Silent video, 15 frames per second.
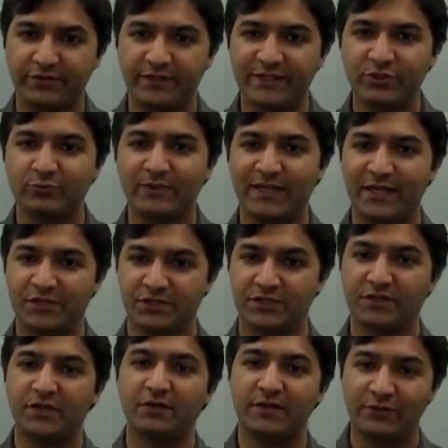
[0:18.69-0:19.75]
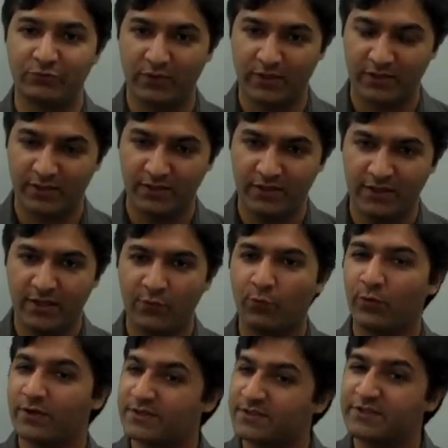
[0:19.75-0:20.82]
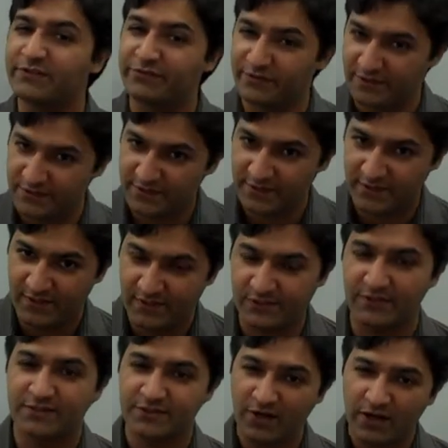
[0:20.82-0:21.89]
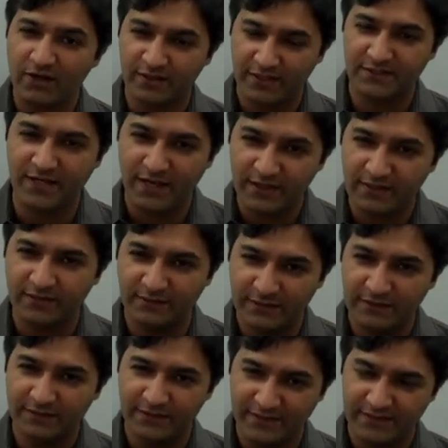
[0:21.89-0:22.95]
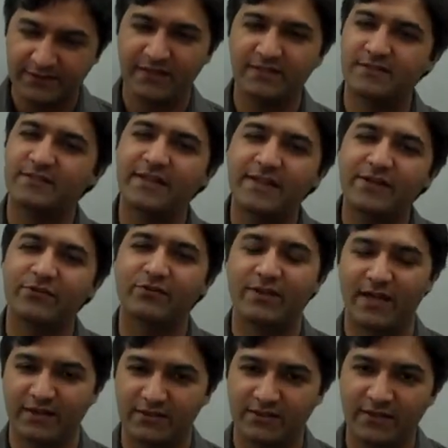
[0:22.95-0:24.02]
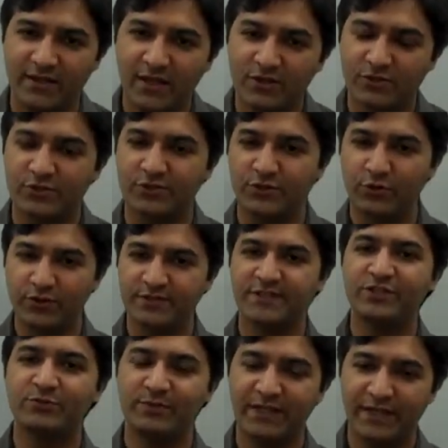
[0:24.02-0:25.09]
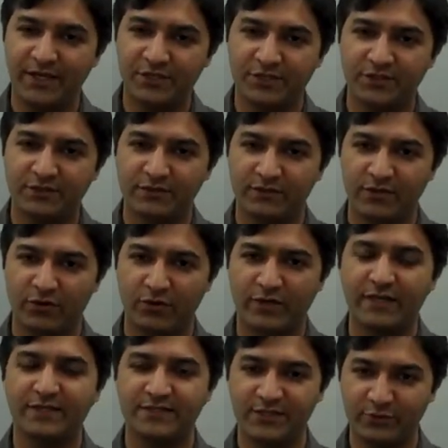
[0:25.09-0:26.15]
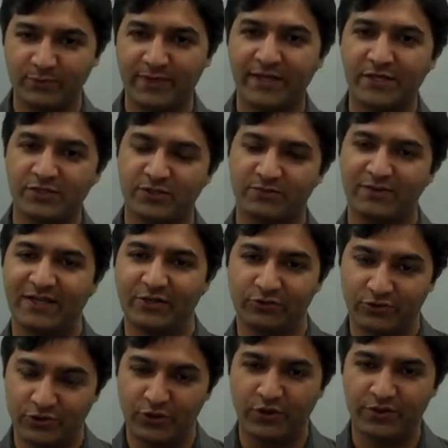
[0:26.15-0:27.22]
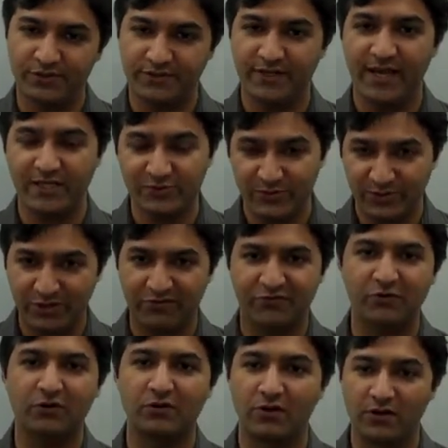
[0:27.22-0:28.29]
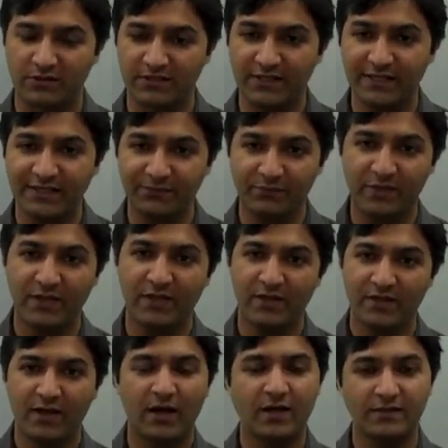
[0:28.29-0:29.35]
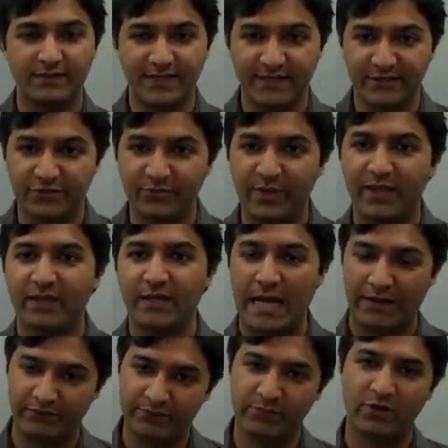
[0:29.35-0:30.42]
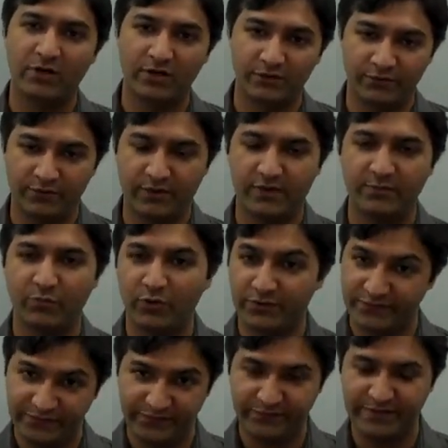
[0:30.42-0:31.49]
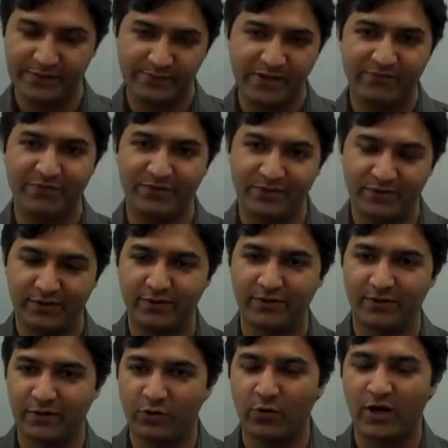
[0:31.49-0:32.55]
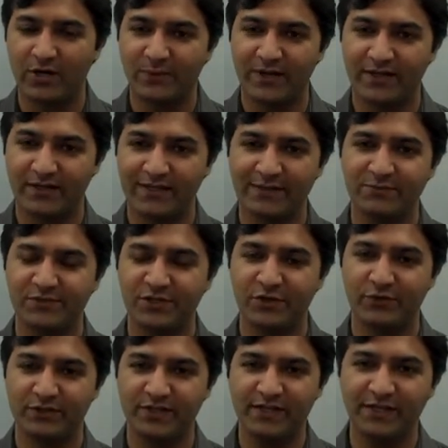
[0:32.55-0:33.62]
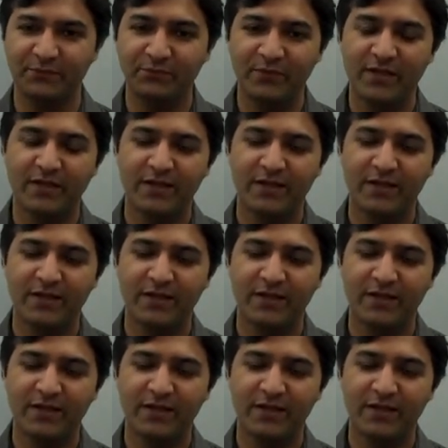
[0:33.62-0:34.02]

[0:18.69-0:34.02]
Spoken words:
deduplication in our network. What is the difference? So let's dig into that. So storage deduplication, or at least deduplication applied to storage, has been around for a long time. Data Domain, Avamar, both of them have been acquired by EMC over time.